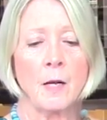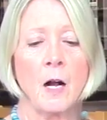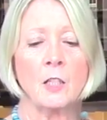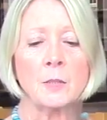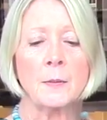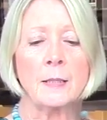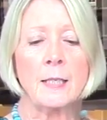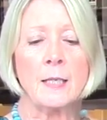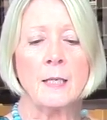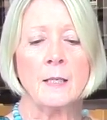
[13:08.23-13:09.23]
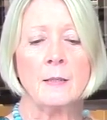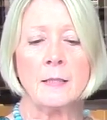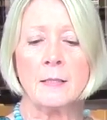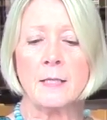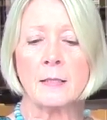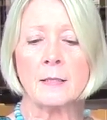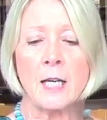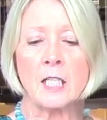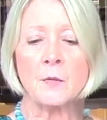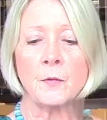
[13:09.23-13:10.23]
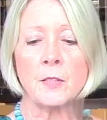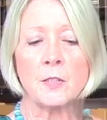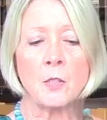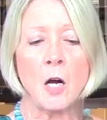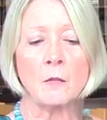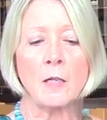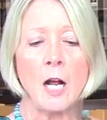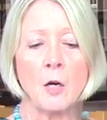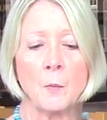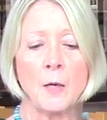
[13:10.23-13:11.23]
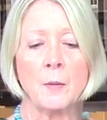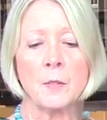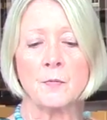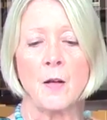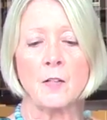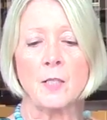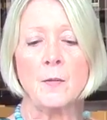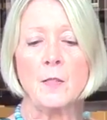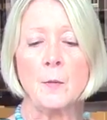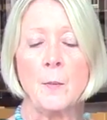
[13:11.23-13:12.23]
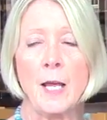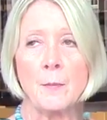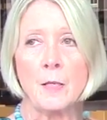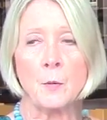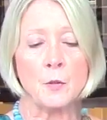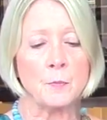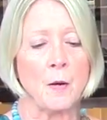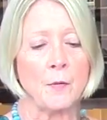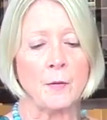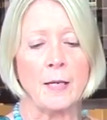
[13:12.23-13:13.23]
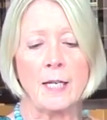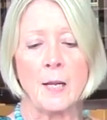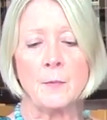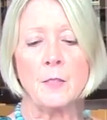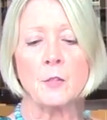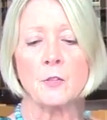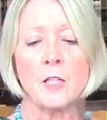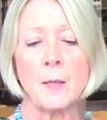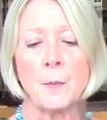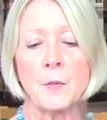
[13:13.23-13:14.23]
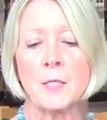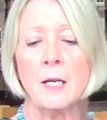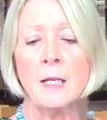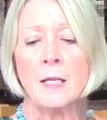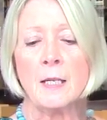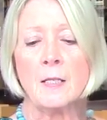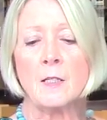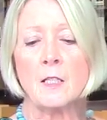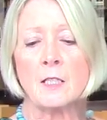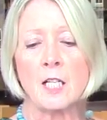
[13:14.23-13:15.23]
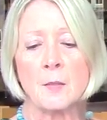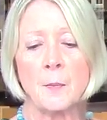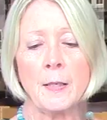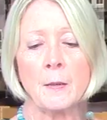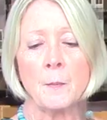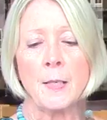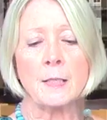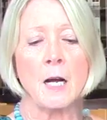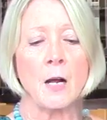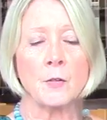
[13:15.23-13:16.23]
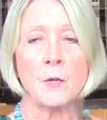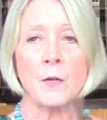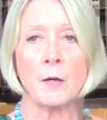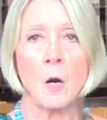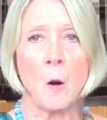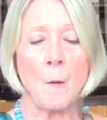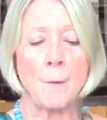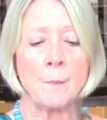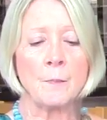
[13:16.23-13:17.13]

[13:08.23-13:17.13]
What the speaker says: Ultimately, the index case for this cholera outbreak was found to be the baby whose mother had emptied her diapers into the cesspit under their home.